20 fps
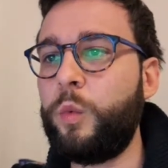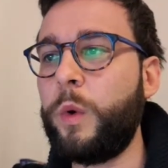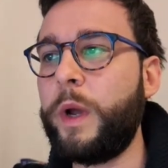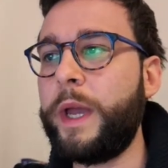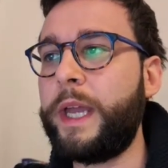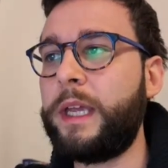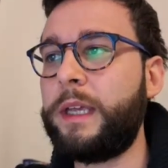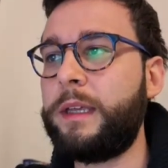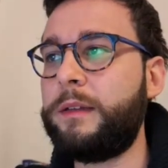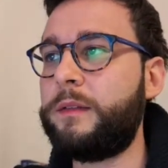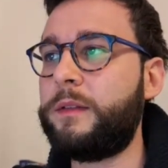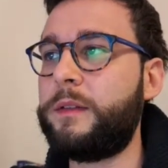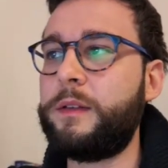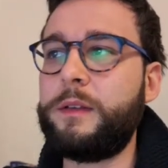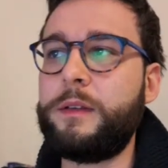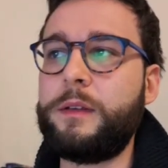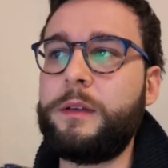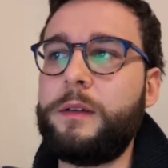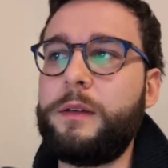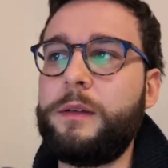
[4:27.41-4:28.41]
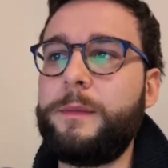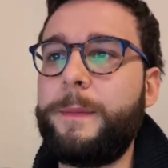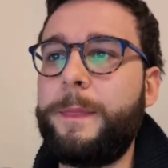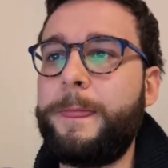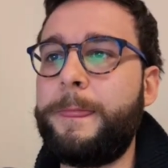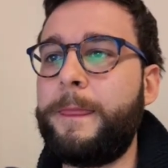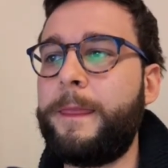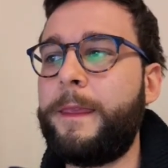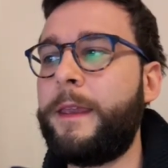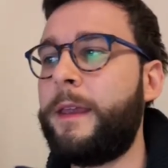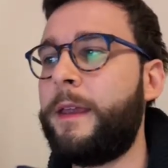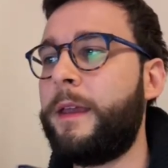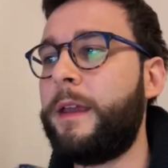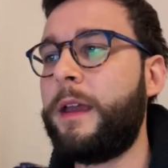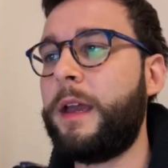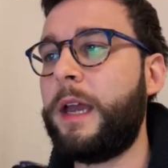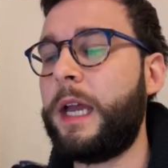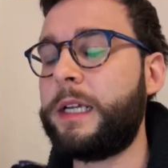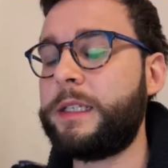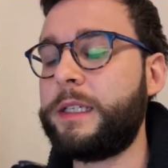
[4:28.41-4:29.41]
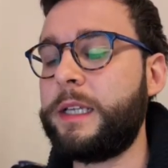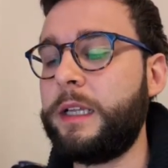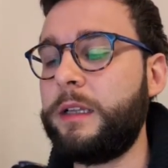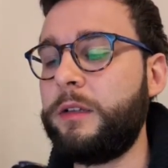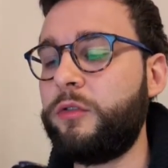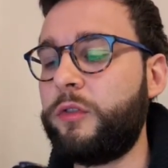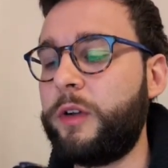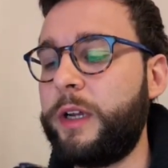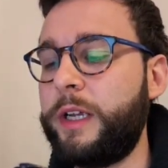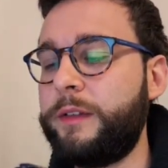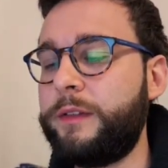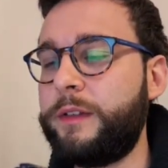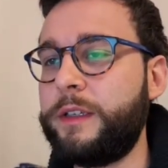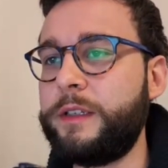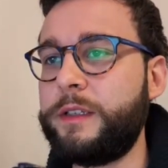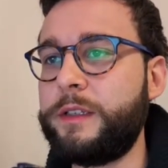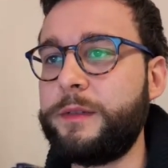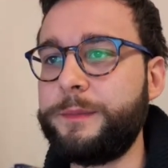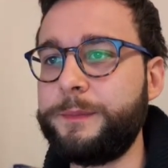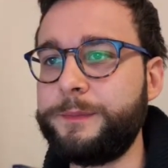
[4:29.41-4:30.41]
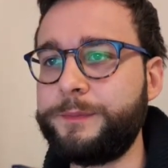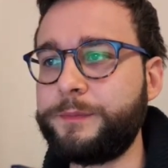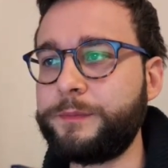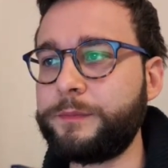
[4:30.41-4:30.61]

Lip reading: way to accelerate this.